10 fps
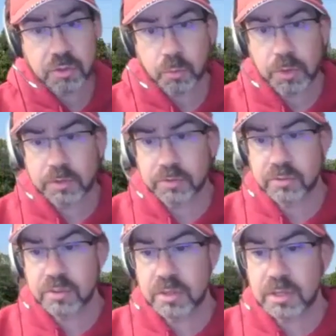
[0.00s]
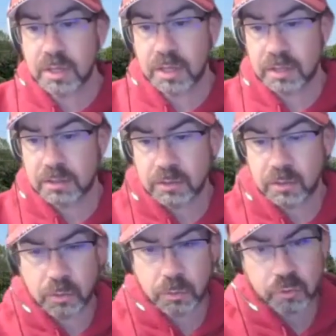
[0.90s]
there was
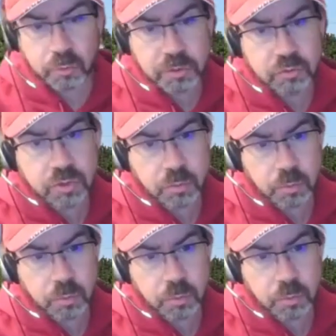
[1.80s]
there